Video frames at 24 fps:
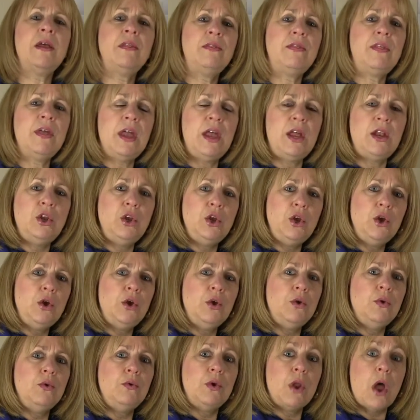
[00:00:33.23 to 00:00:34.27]
then
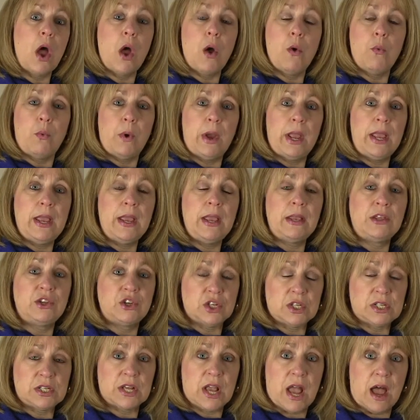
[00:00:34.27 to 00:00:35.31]
you know we
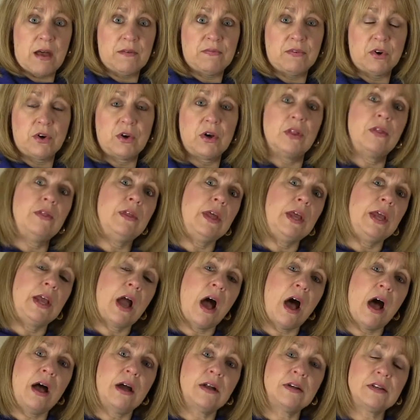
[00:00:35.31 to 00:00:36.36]
just covered the
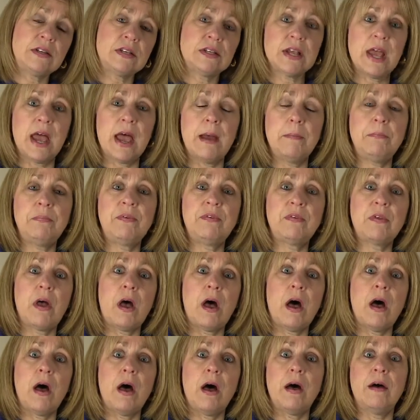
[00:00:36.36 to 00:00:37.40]
concepts
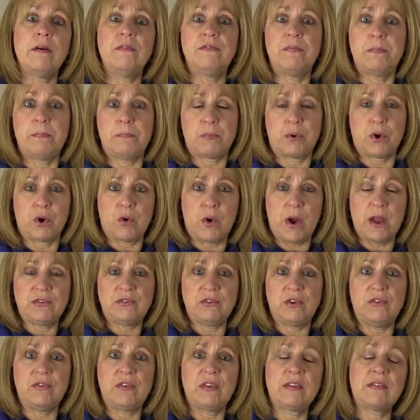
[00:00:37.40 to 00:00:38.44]
of
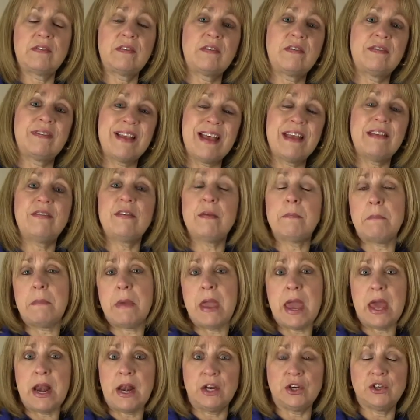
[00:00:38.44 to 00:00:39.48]
Progress to Success
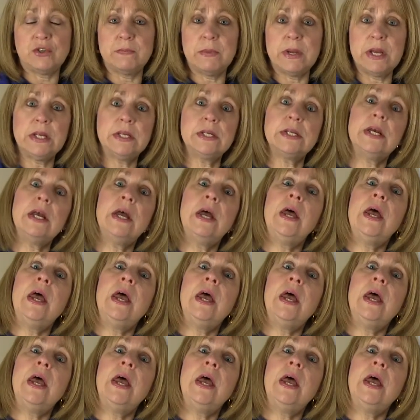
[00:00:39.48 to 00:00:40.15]
Management